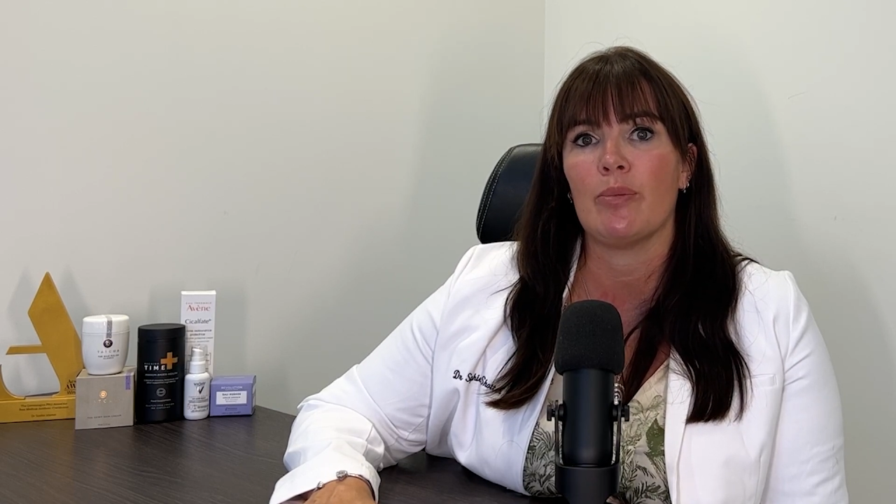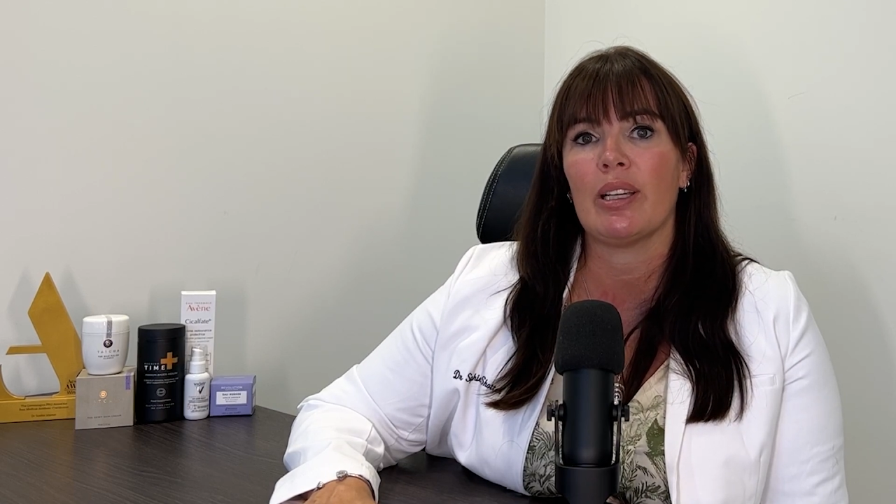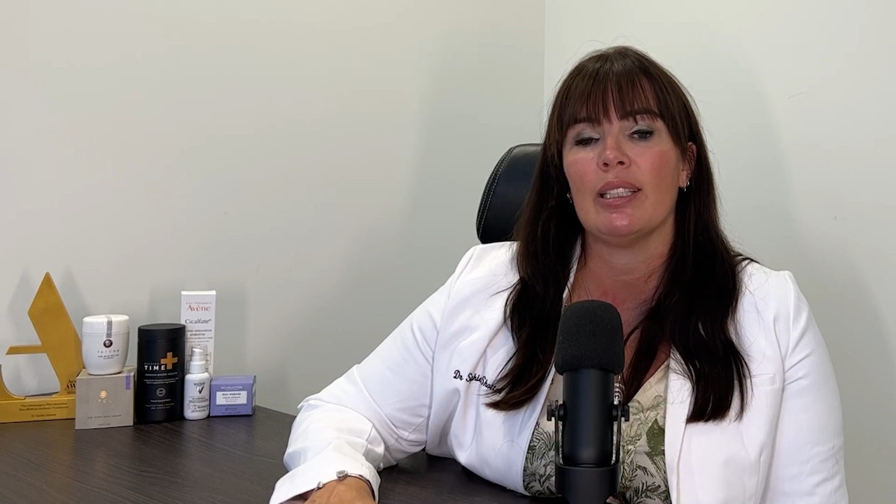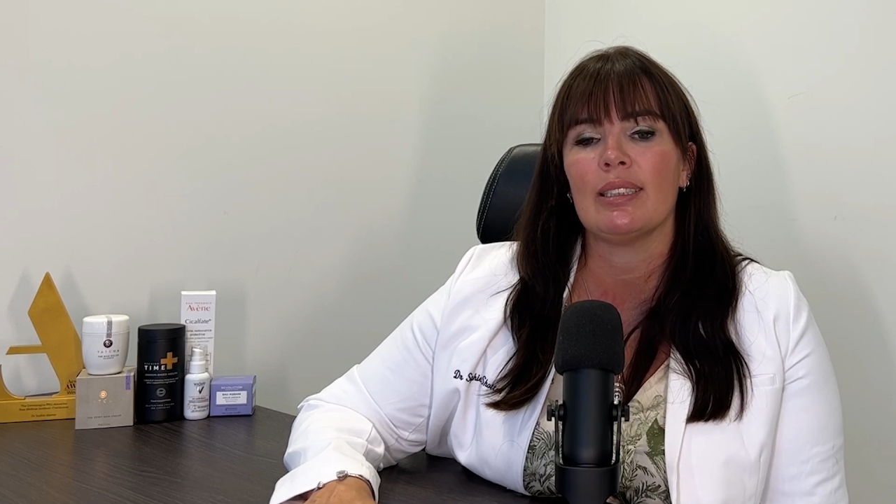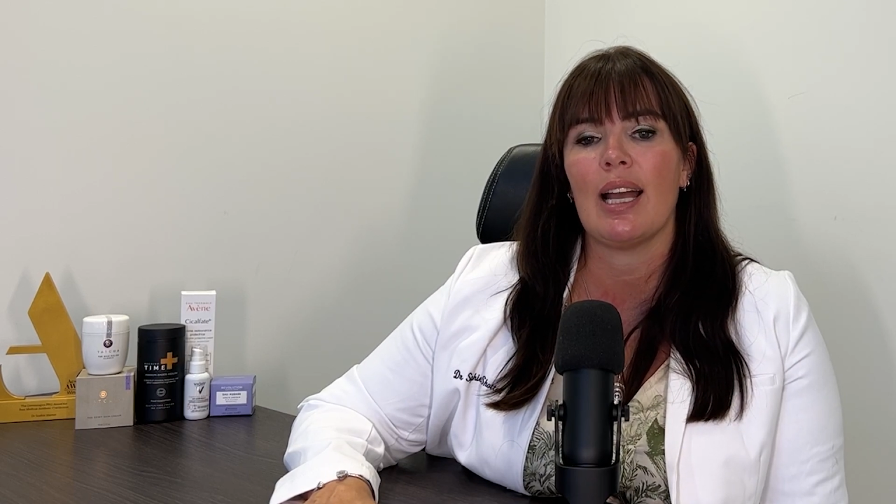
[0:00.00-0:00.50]

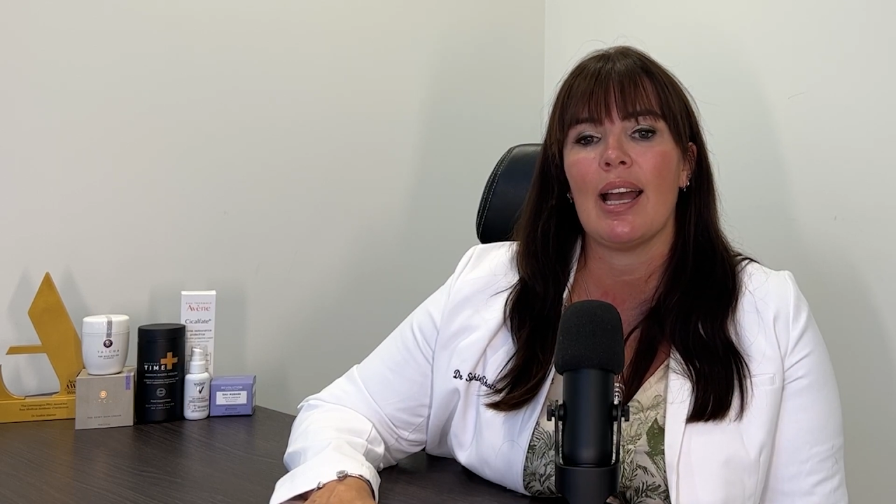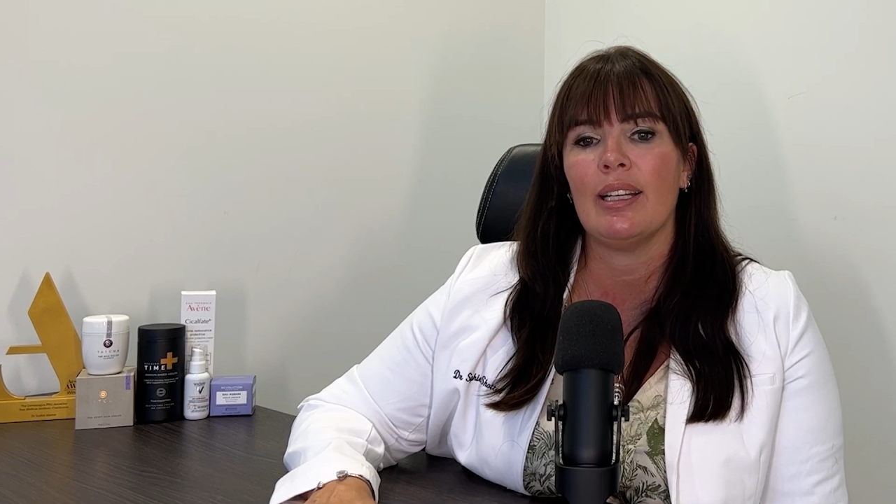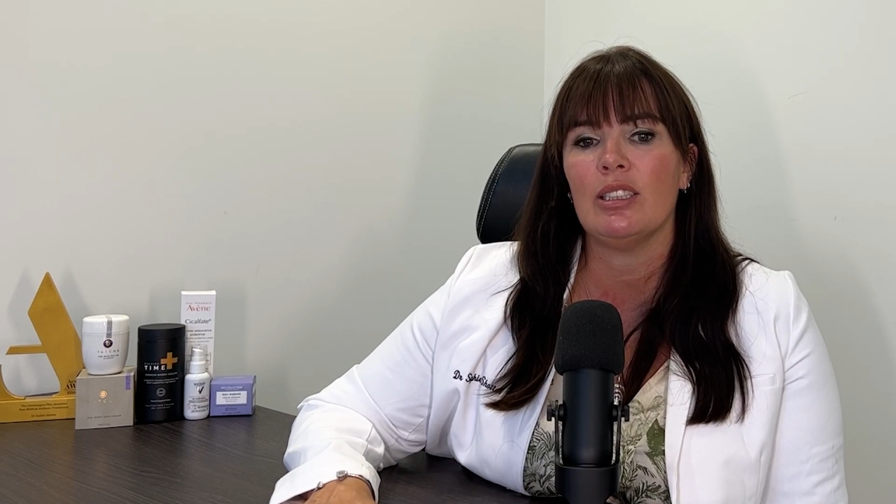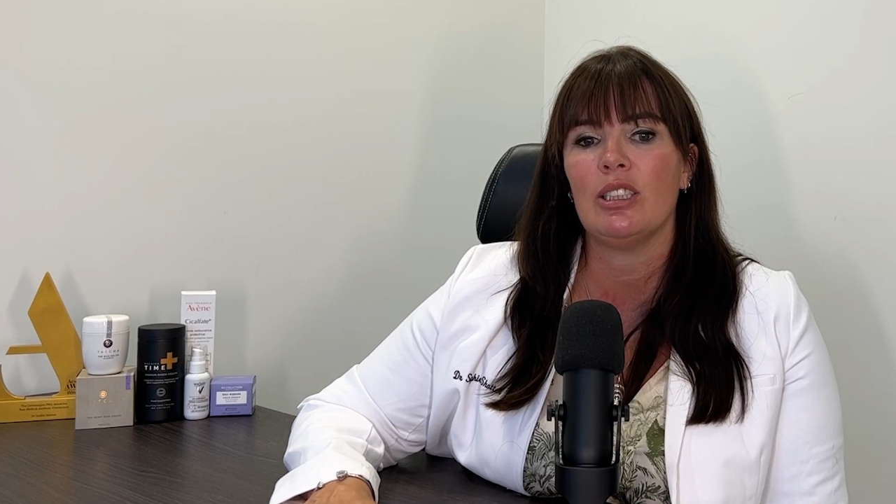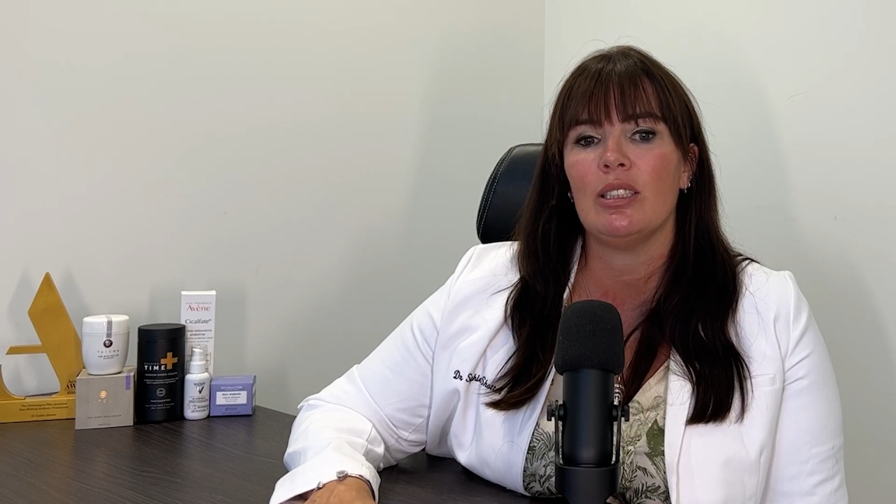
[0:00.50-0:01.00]
because
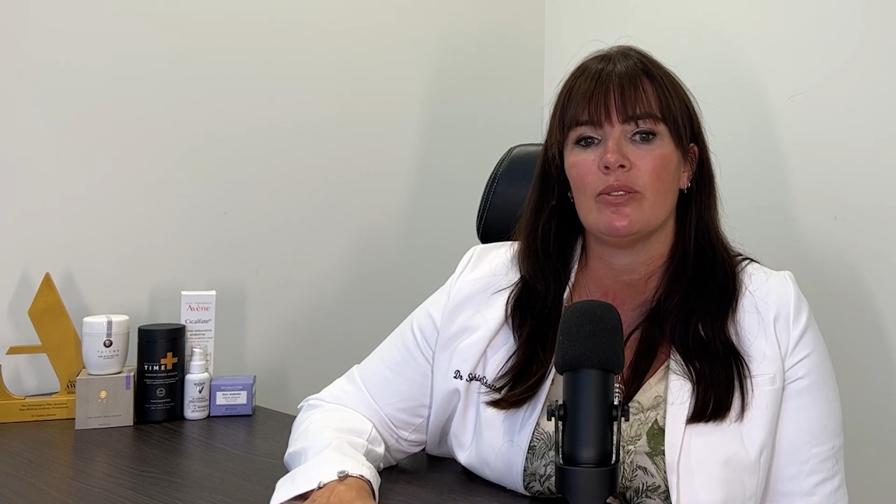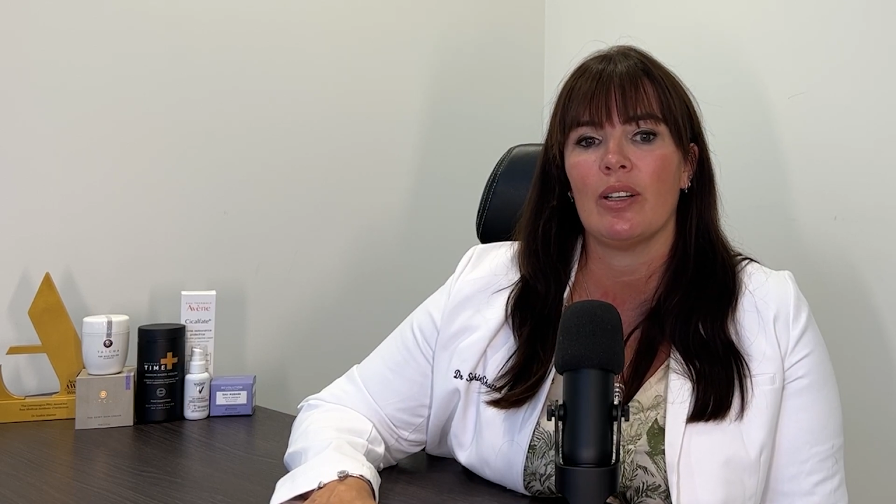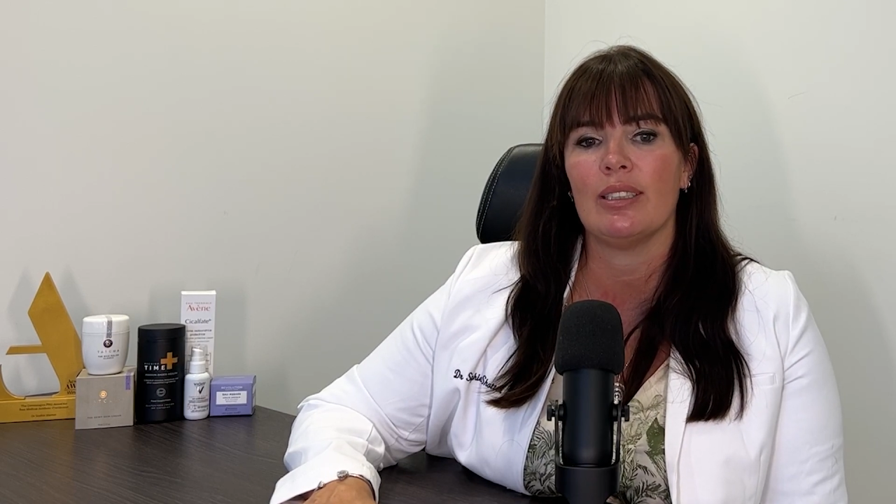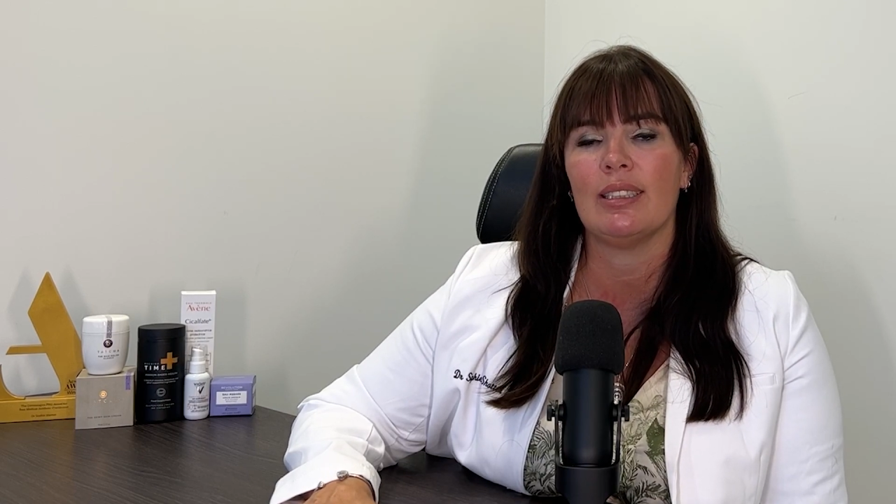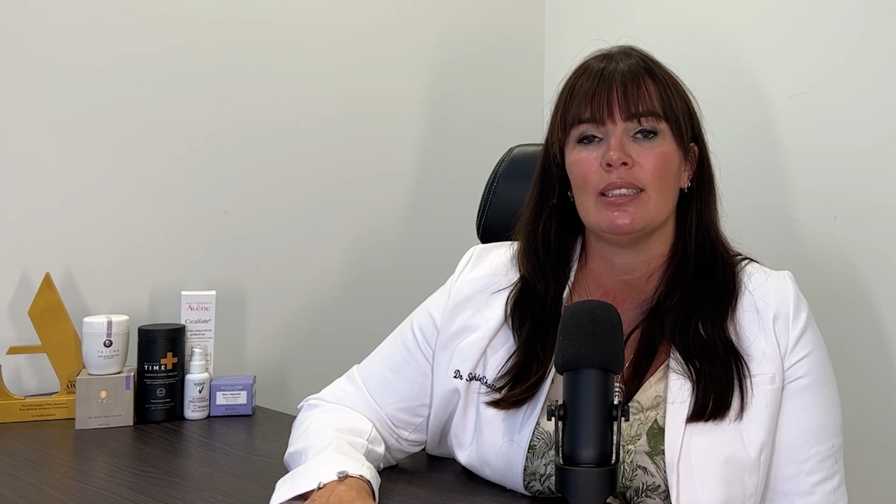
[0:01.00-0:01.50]
energy
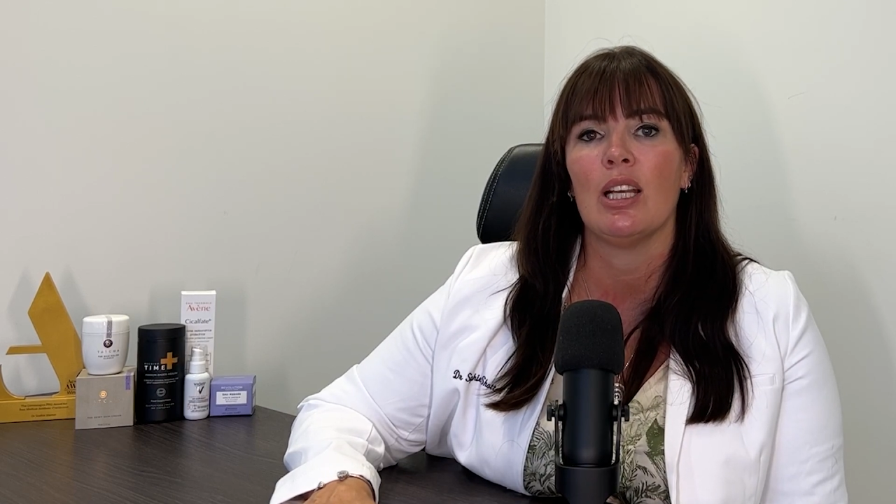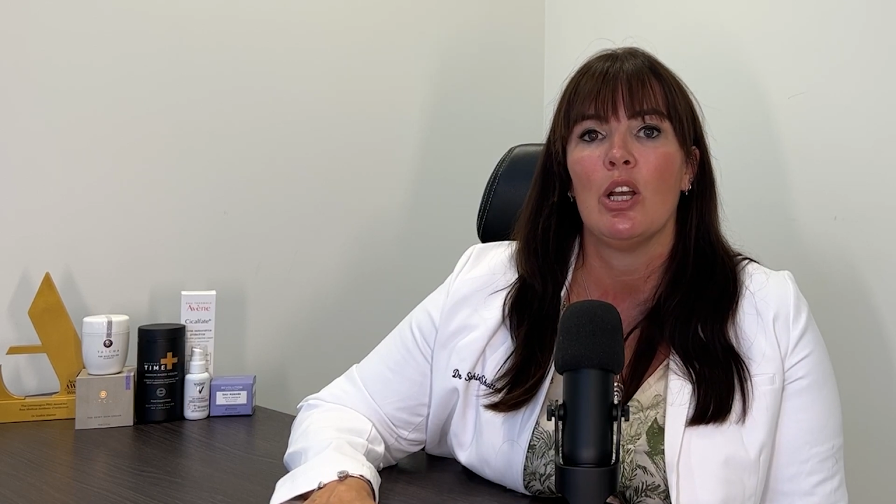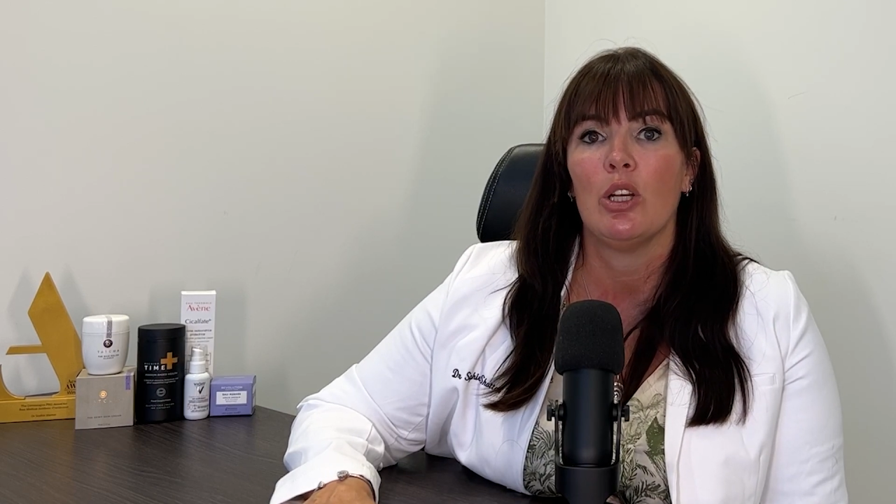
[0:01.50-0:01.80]
devices